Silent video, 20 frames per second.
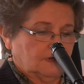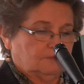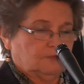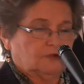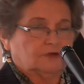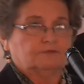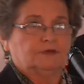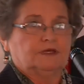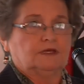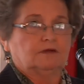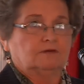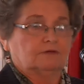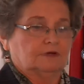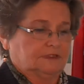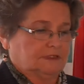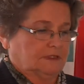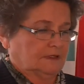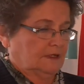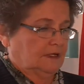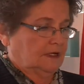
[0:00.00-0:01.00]
So I'm not being
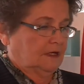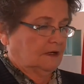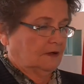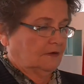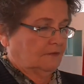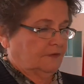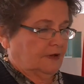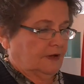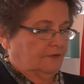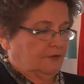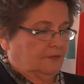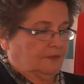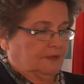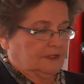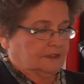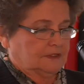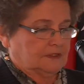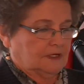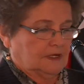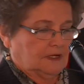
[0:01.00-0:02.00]
critical here of
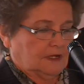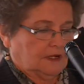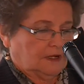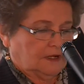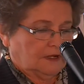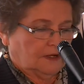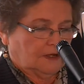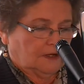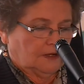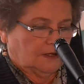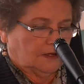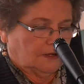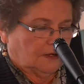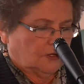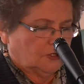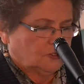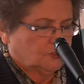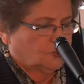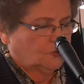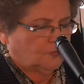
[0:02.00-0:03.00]
government.
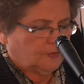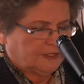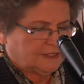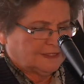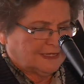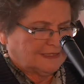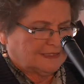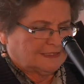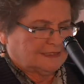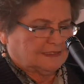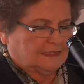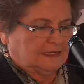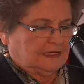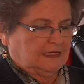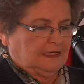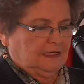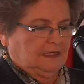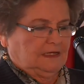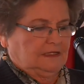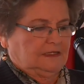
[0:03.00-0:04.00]
Should we just
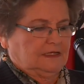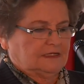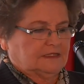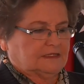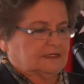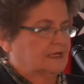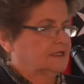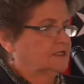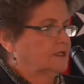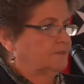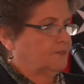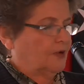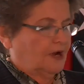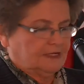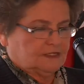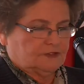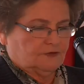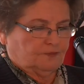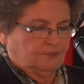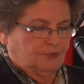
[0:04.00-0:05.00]
see this as the
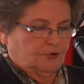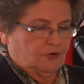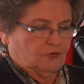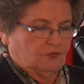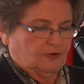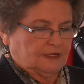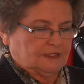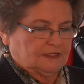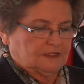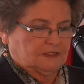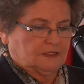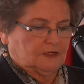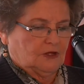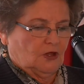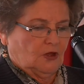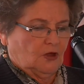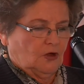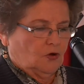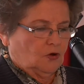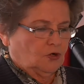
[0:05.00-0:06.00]
price of progress,
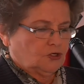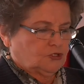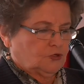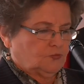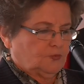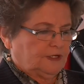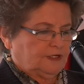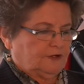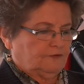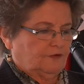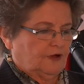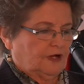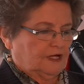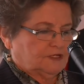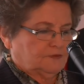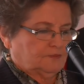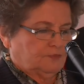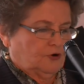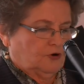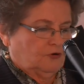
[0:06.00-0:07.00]
or should we
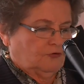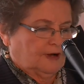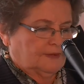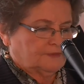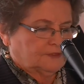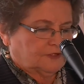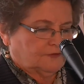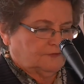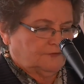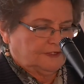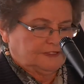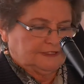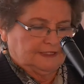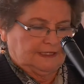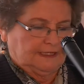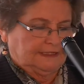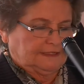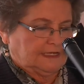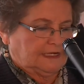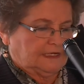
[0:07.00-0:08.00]
devise programs to
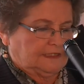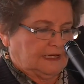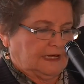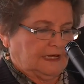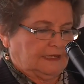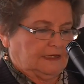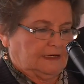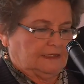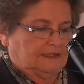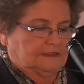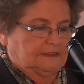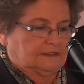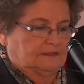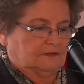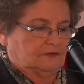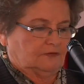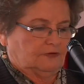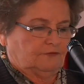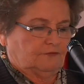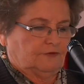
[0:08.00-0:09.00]
facilitate
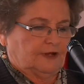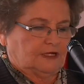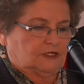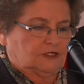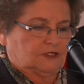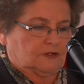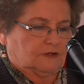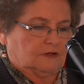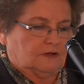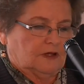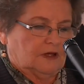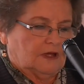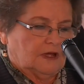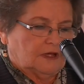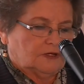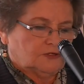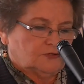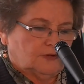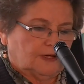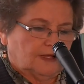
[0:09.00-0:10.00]
analytical reflection
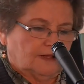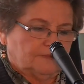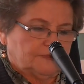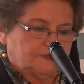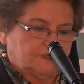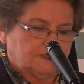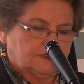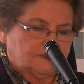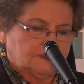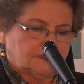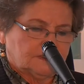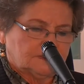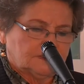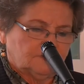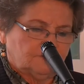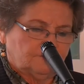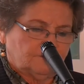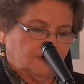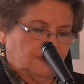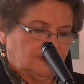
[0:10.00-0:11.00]
to help
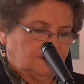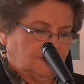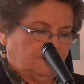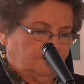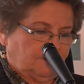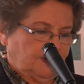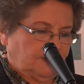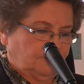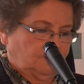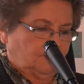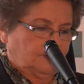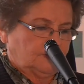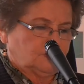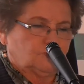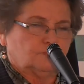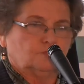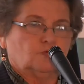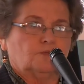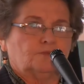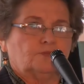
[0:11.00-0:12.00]
citizens define their
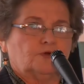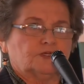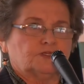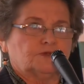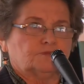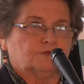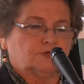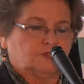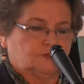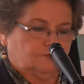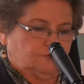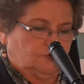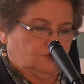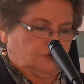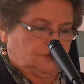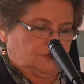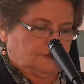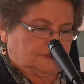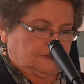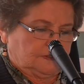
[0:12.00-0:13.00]
pathways to more prosperous
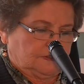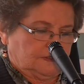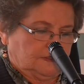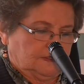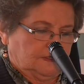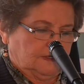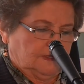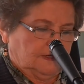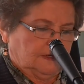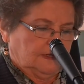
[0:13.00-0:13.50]
futures?